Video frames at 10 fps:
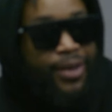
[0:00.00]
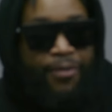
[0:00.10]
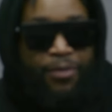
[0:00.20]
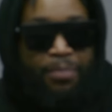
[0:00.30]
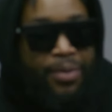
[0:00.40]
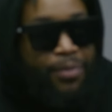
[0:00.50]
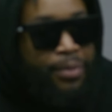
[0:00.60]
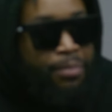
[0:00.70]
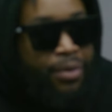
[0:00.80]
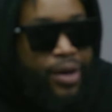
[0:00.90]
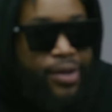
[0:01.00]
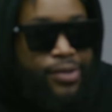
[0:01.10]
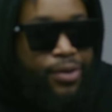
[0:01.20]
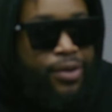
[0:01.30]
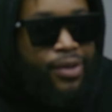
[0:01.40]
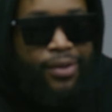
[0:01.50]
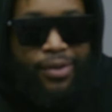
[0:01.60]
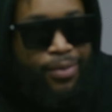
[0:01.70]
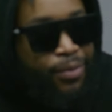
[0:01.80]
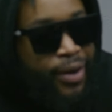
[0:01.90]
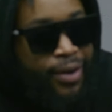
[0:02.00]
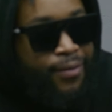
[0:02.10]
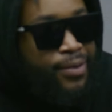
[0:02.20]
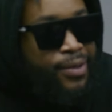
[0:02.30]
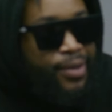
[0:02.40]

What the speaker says: several people with brands or whatever.